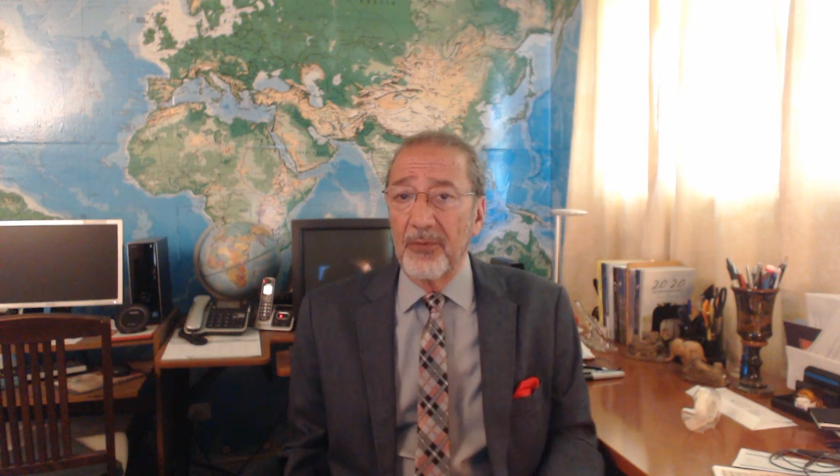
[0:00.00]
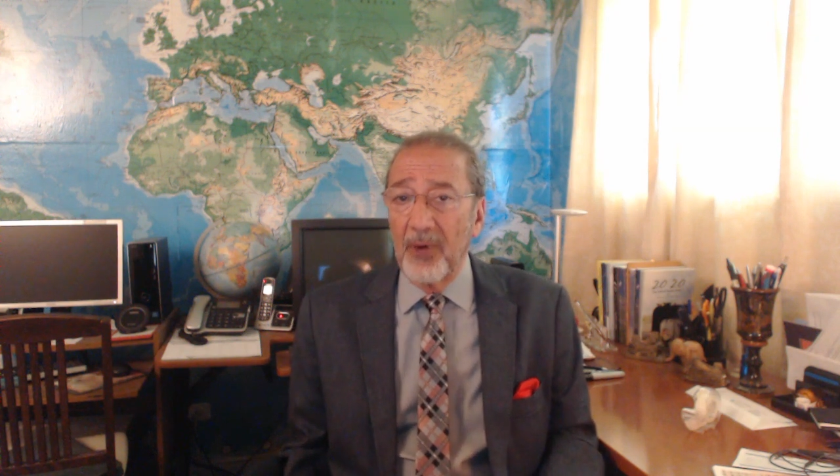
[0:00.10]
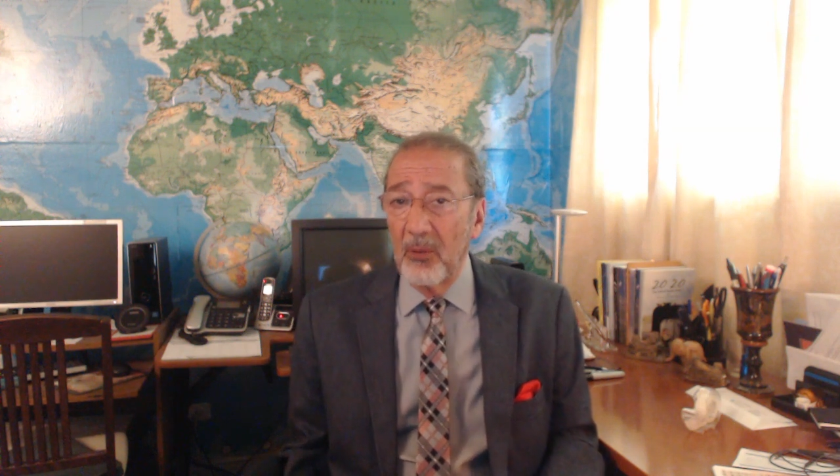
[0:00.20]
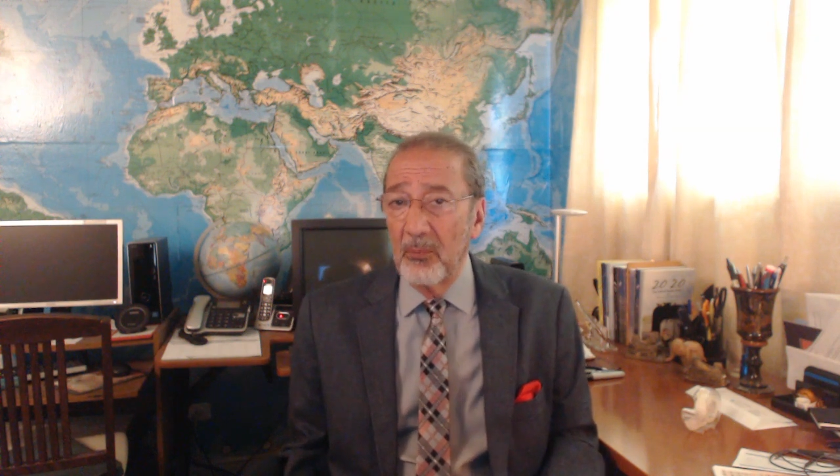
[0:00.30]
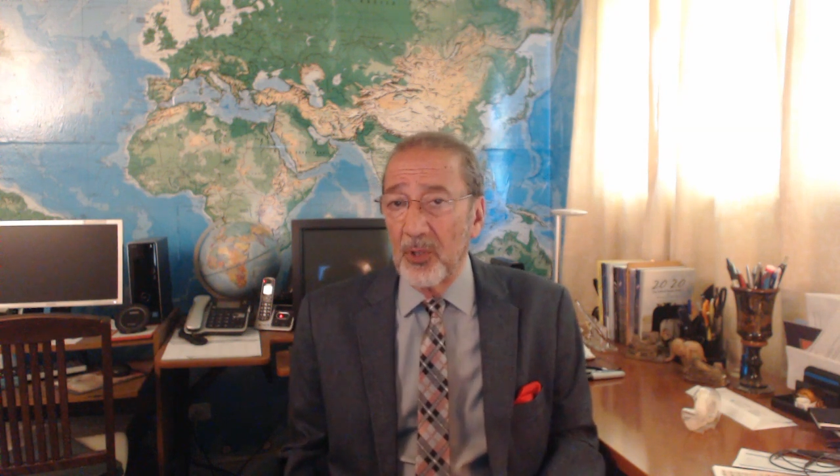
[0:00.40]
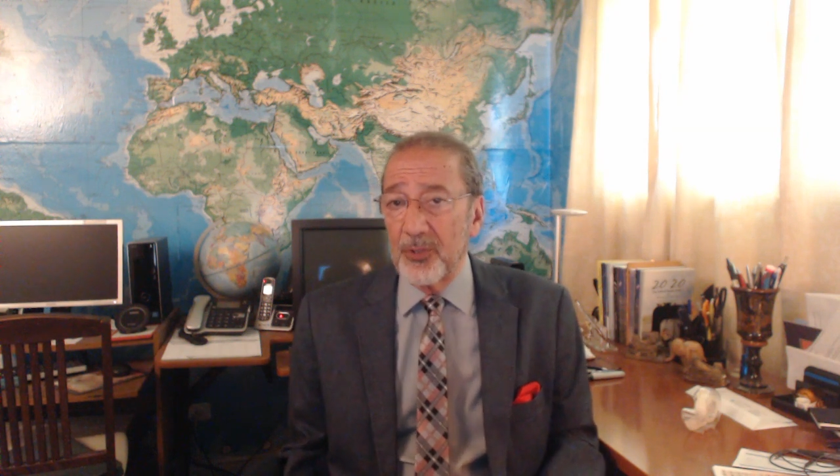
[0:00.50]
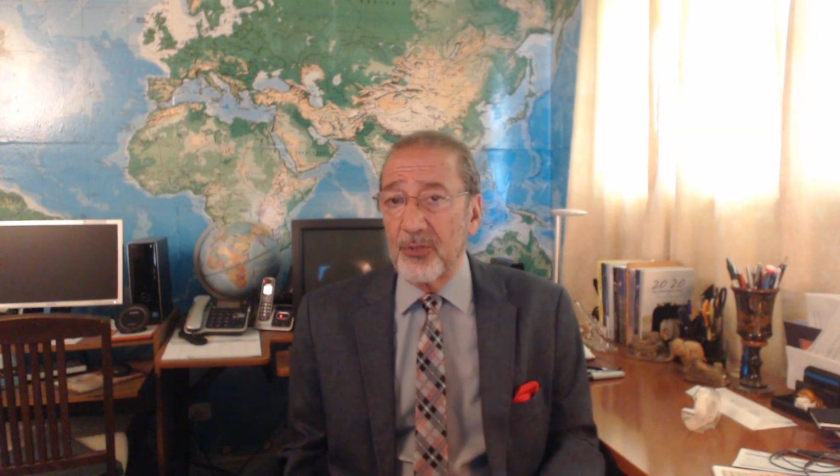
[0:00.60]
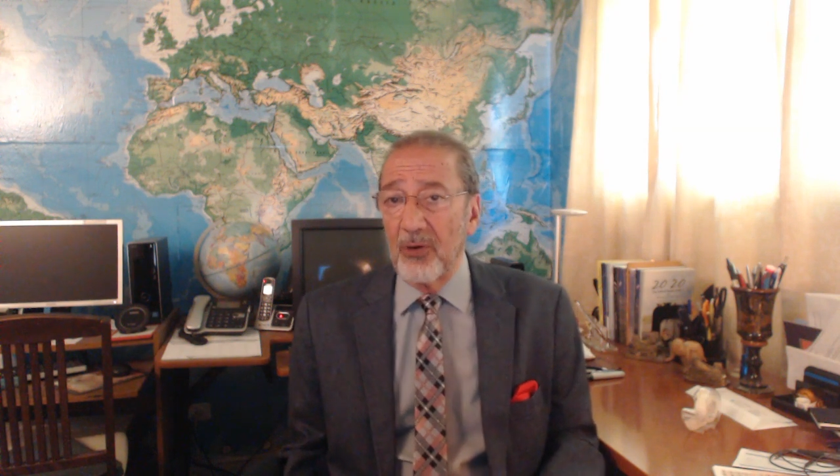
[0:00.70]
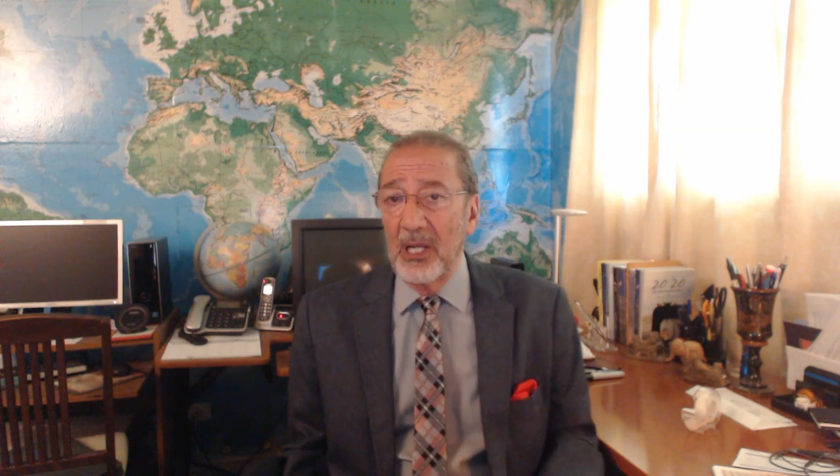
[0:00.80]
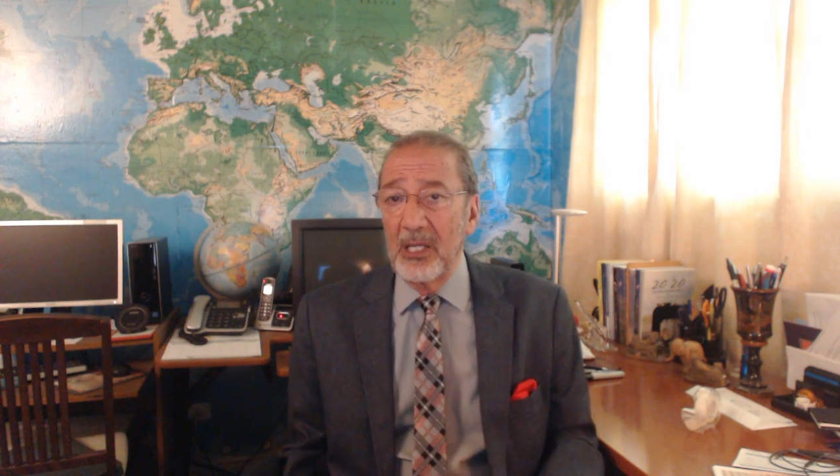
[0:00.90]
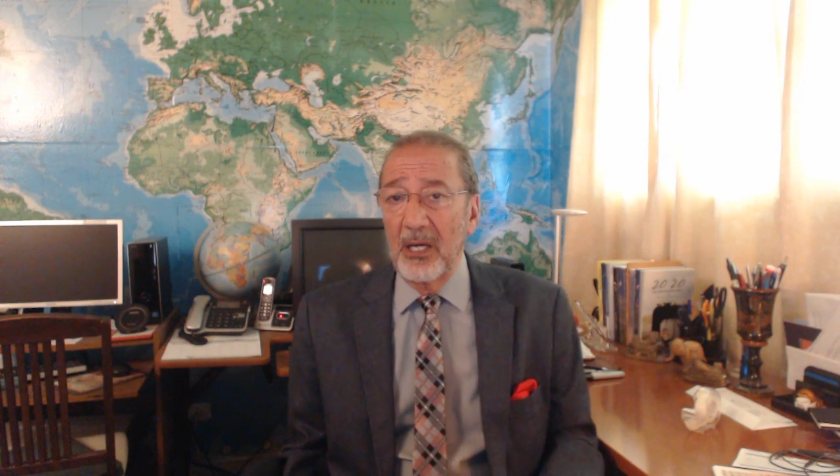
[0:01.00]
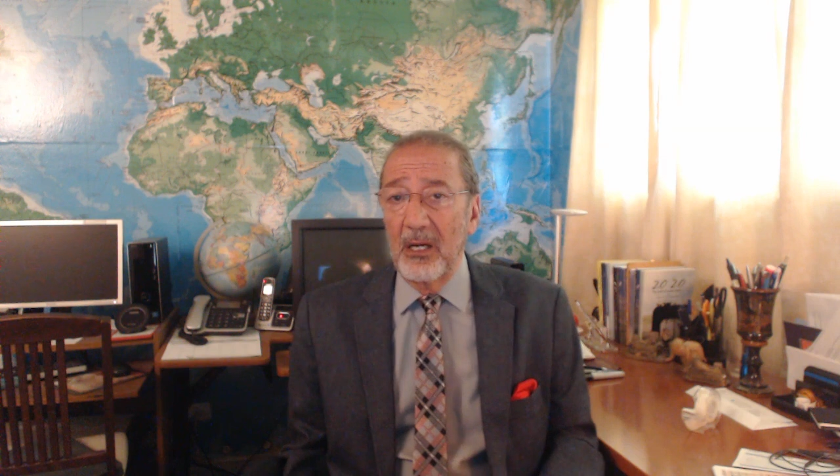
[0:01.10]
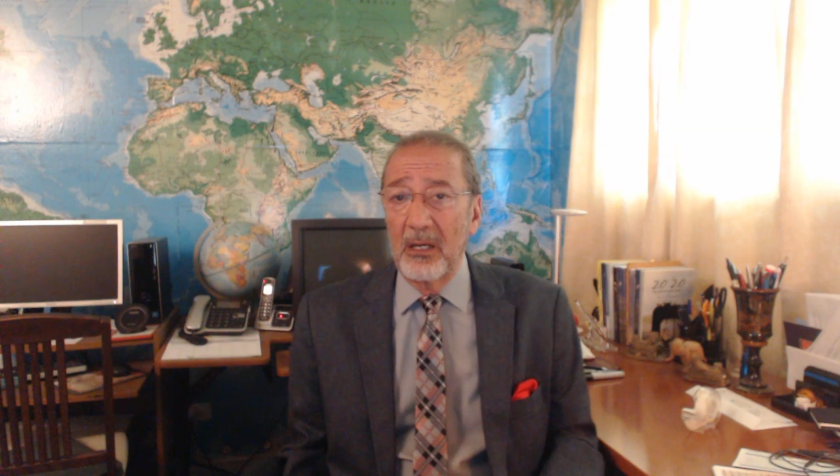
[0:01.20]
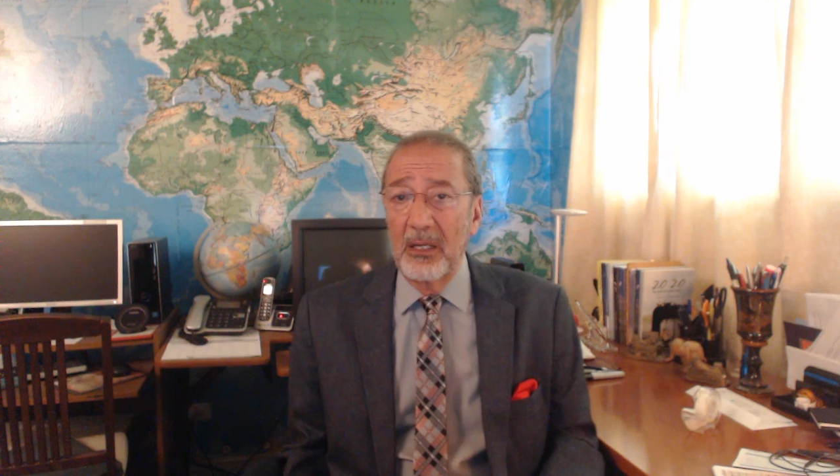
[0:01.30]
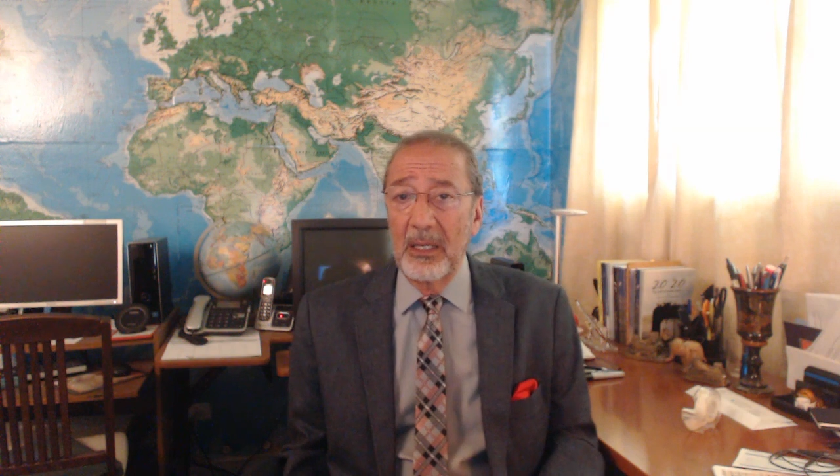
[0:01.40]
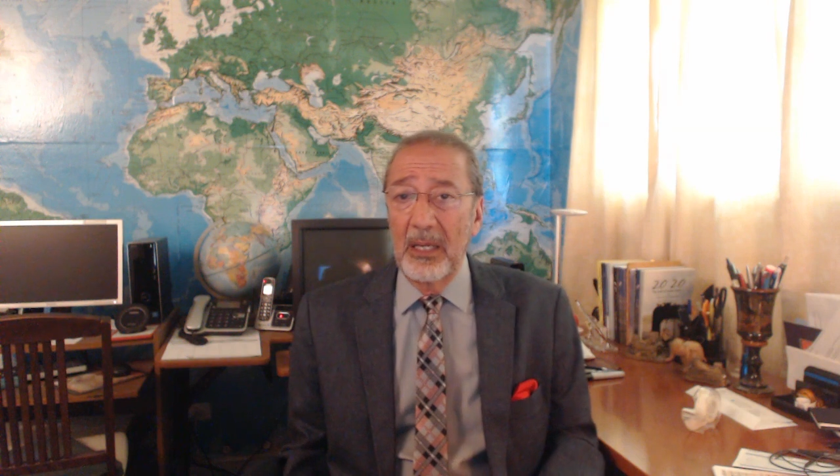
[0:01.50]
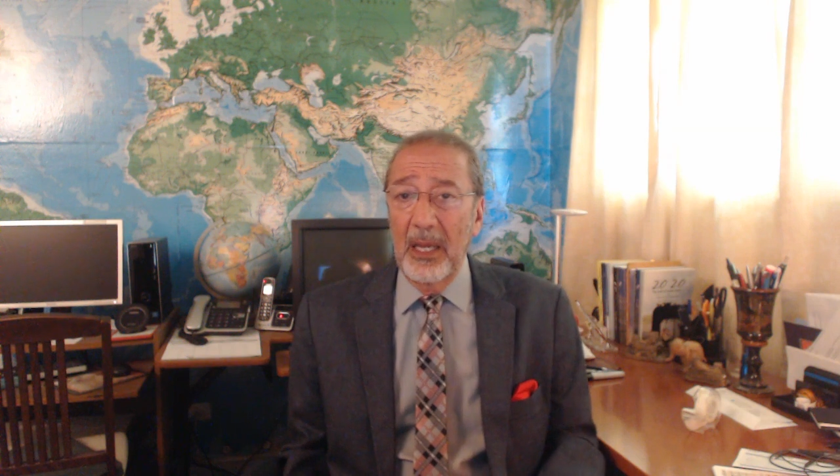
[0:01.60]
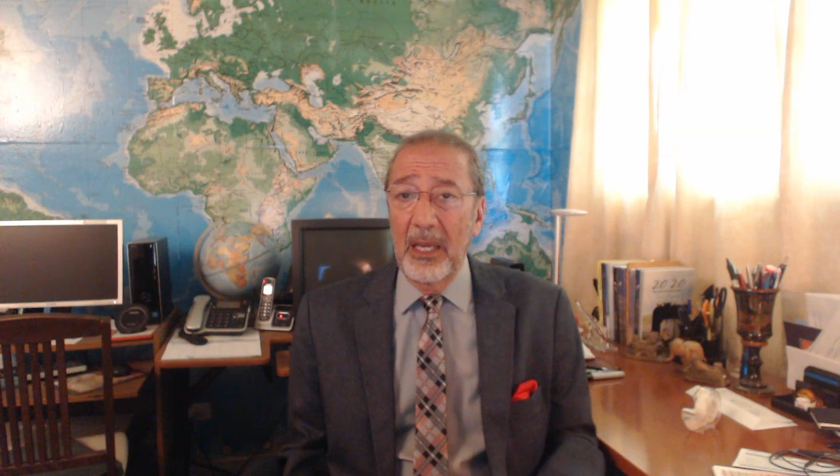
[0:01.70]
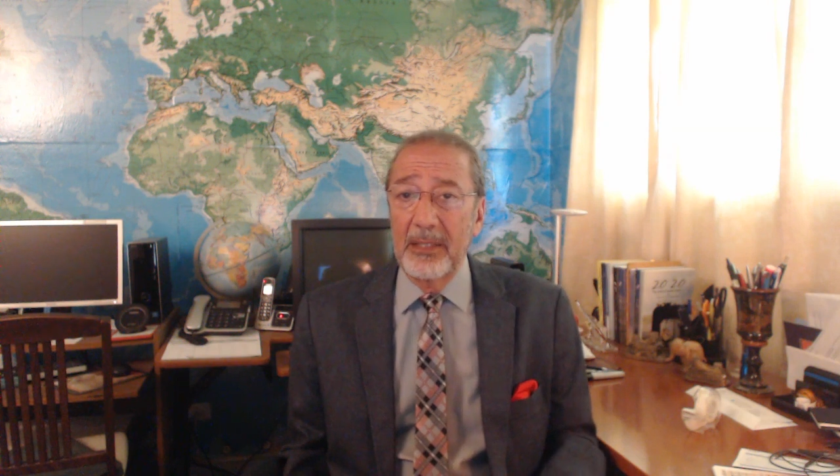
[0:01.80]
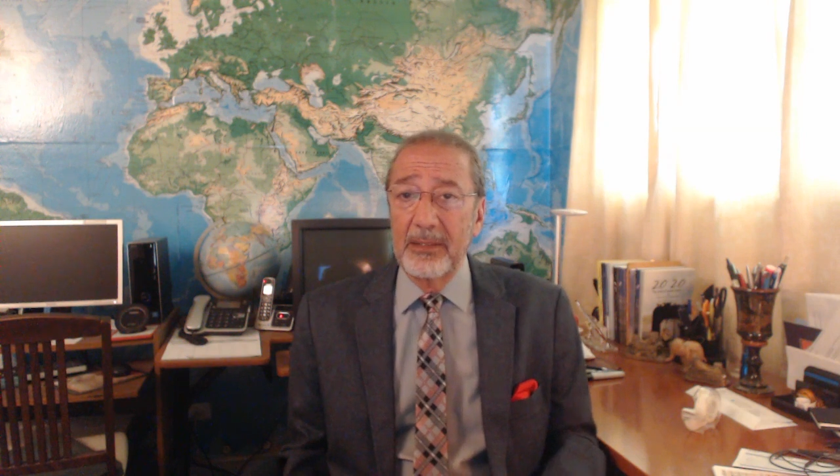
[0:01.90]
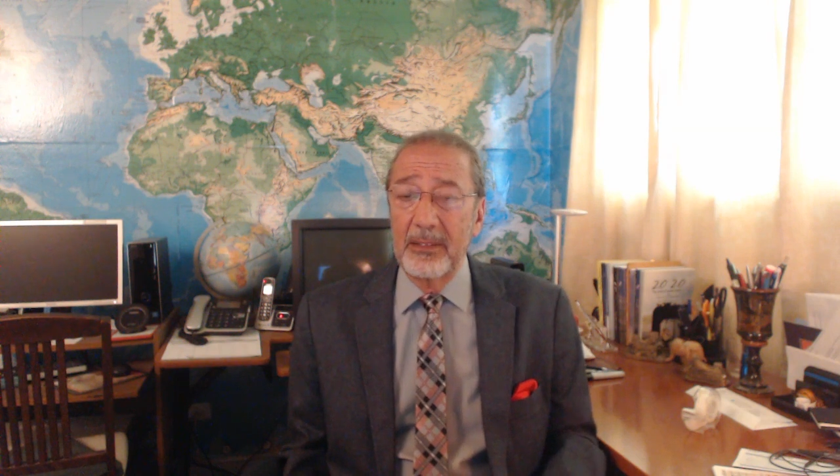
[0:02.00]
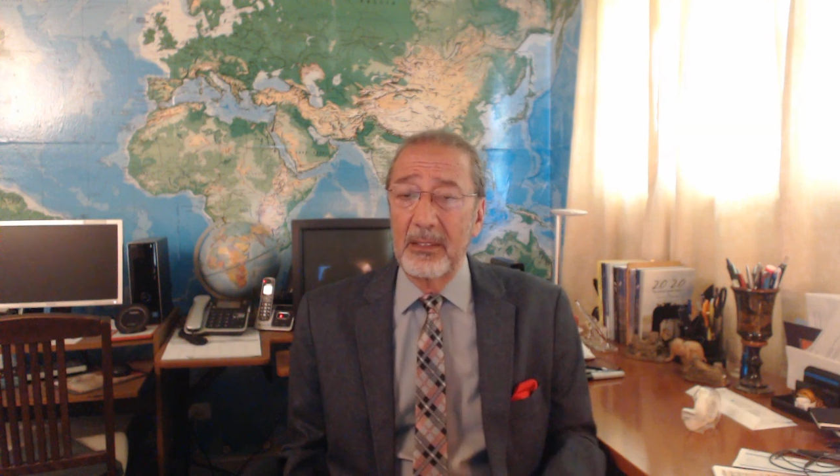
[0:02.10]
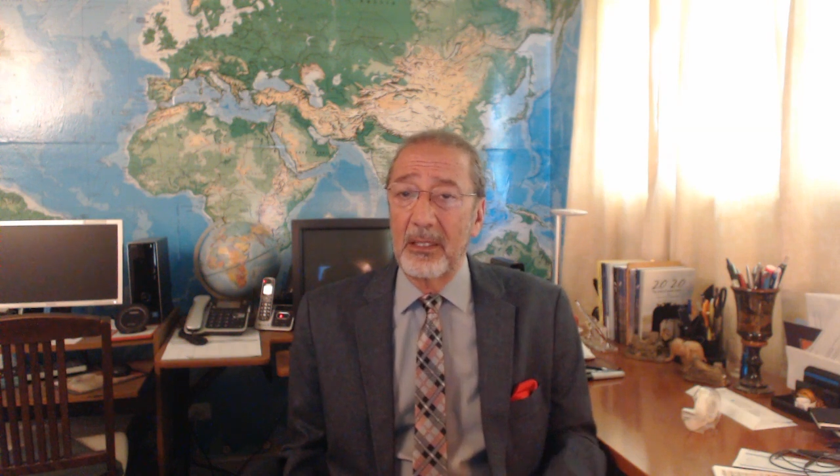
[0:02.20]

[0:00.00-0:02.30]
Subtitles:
from Australia and